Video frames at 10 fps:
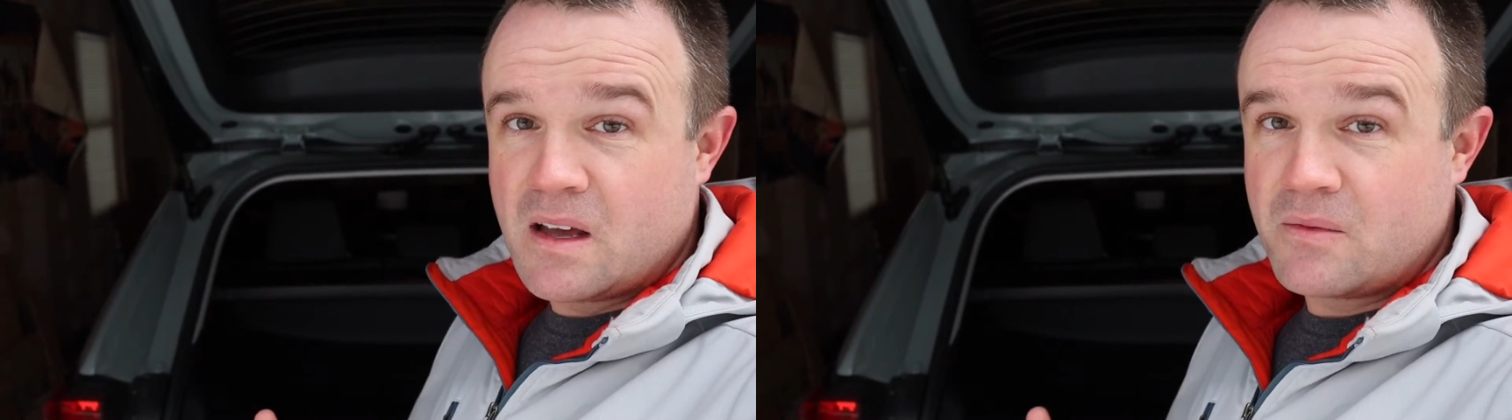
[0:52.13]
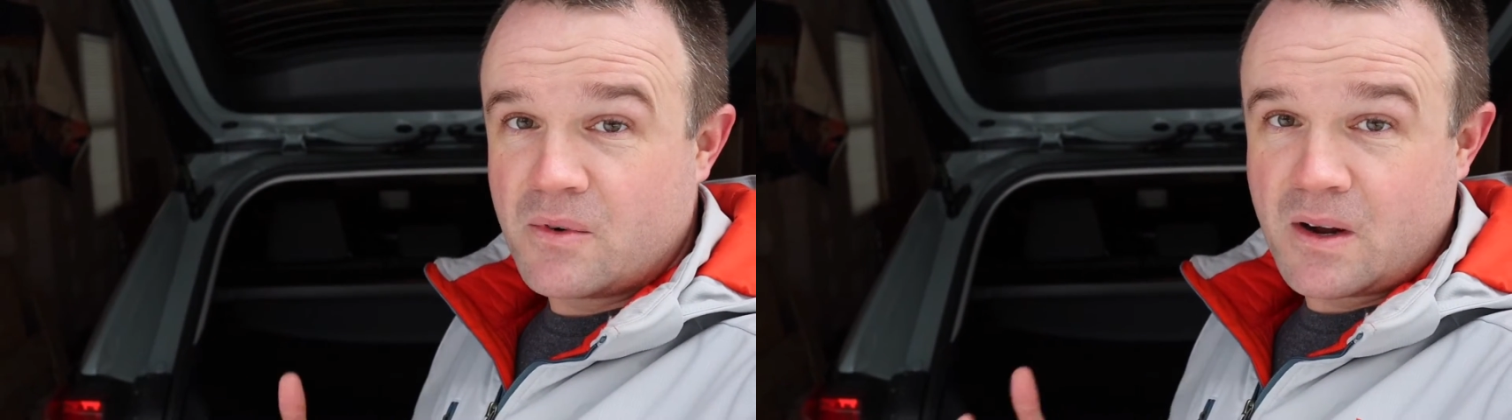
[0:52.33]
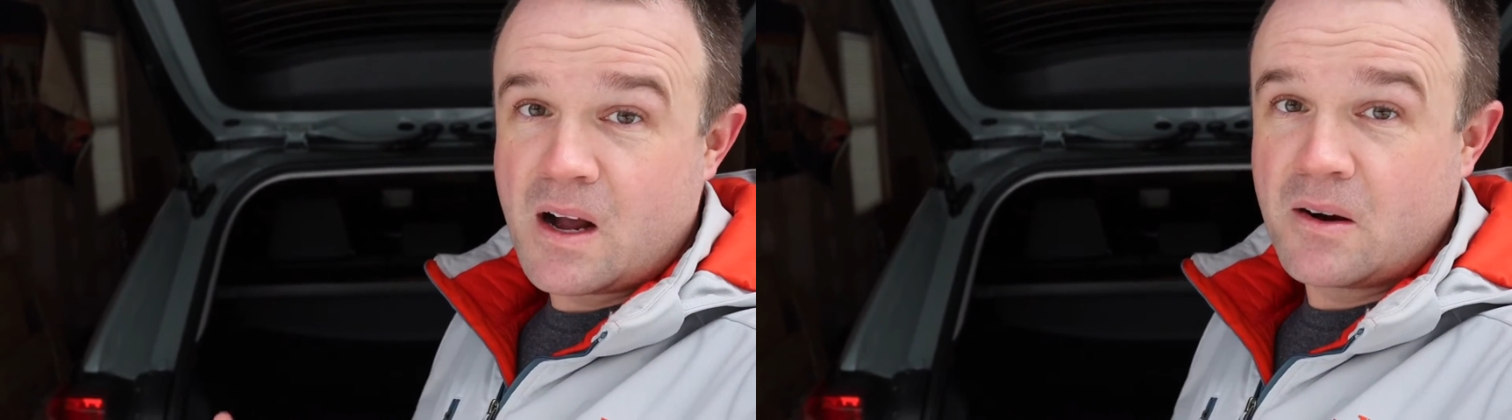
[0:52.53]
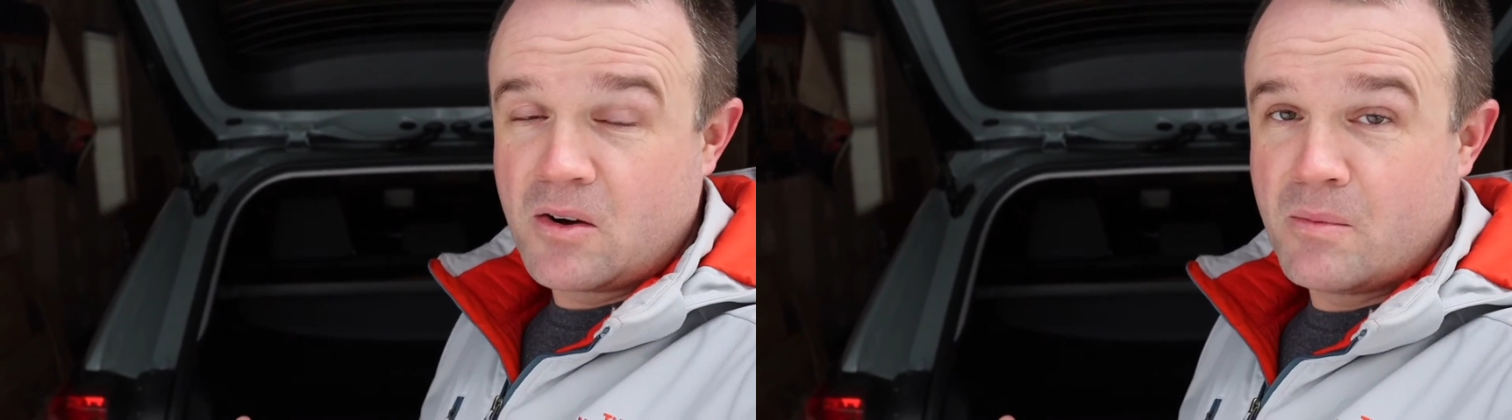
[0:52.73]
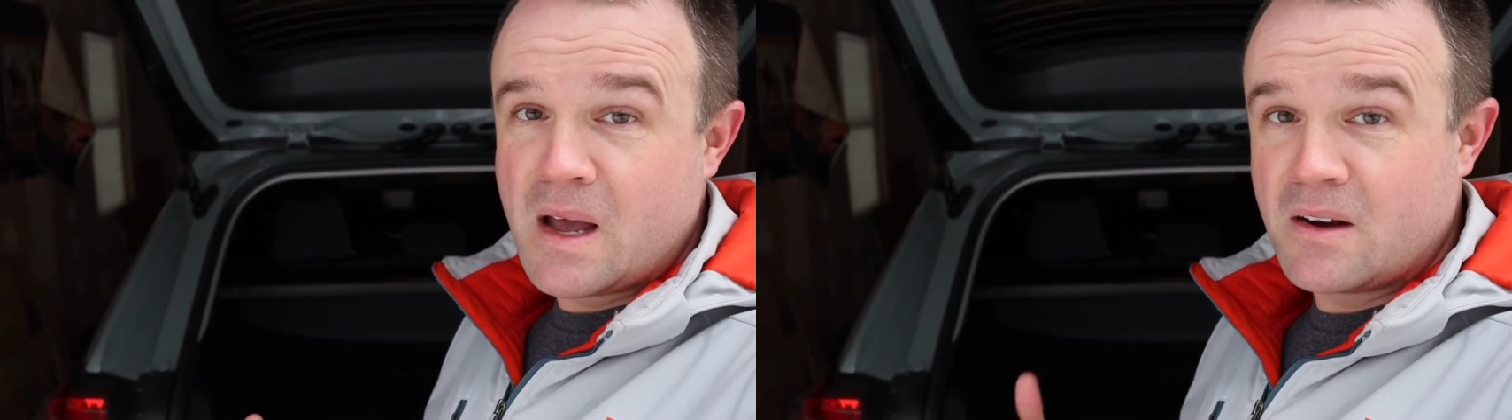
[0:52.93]
that for a
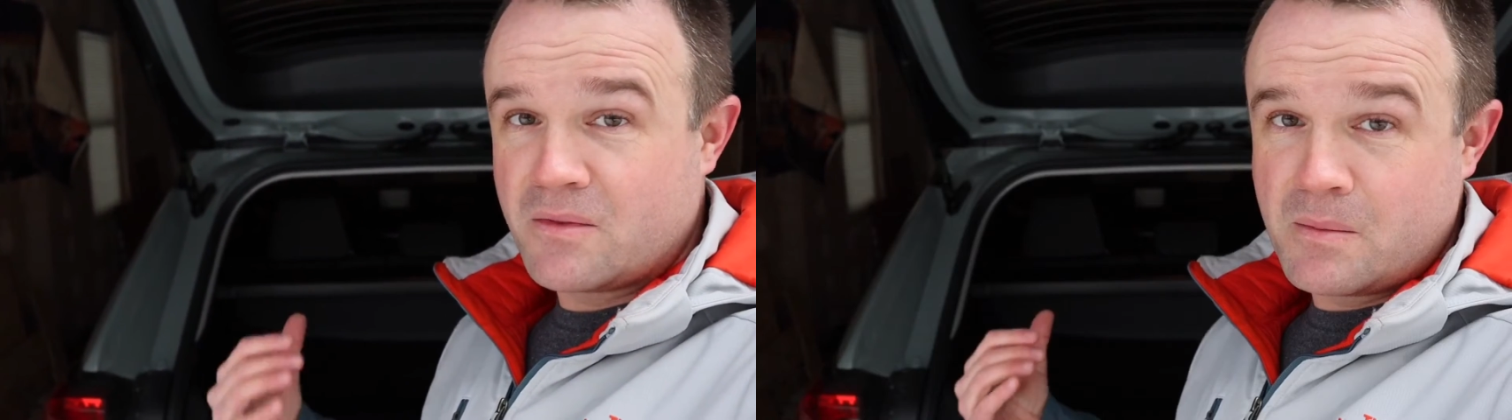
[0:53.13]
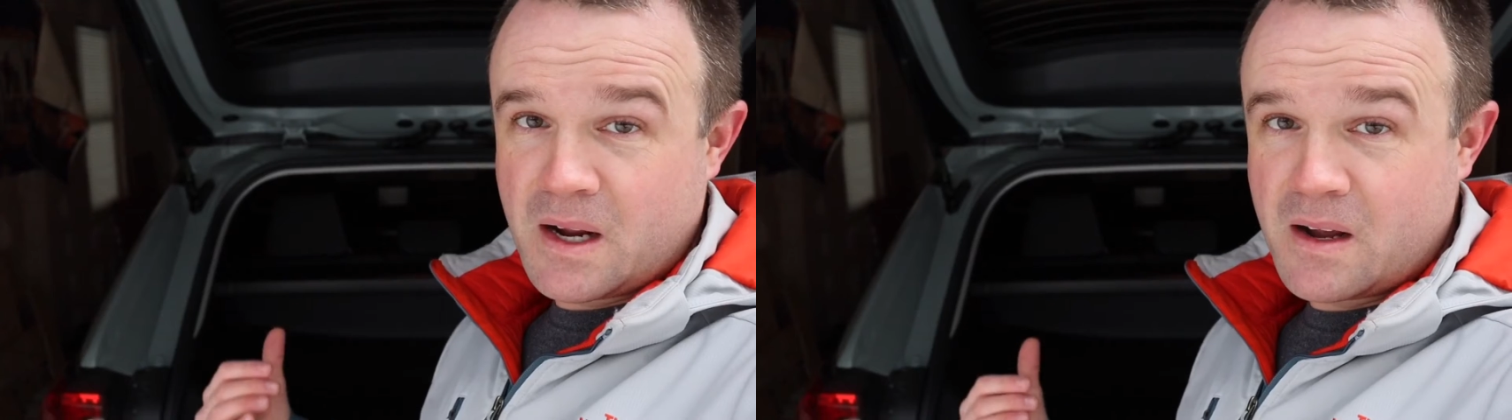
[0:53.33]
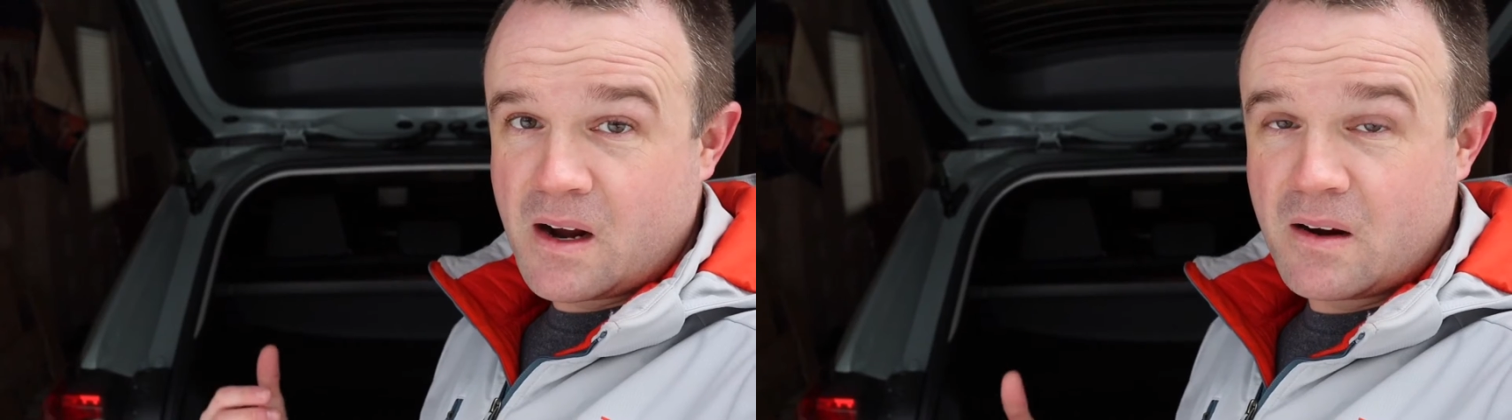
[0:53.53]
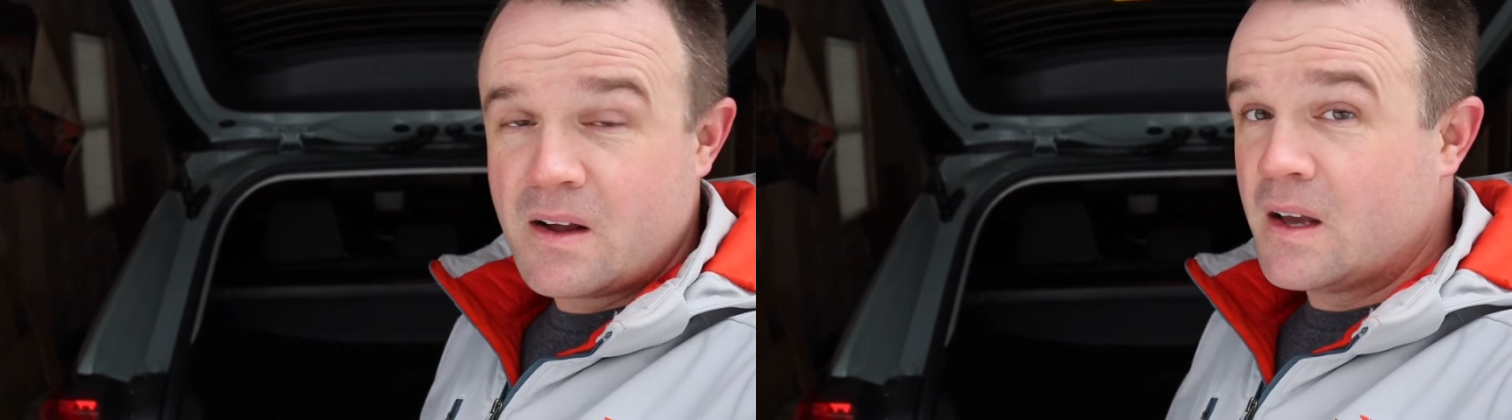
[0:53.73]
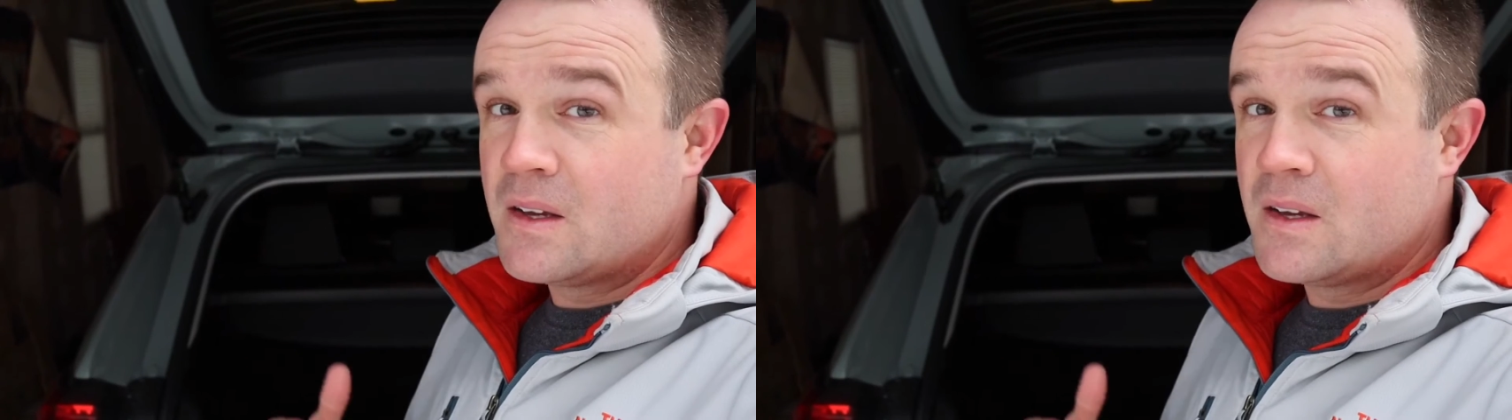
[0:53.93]
cargo mat for my car.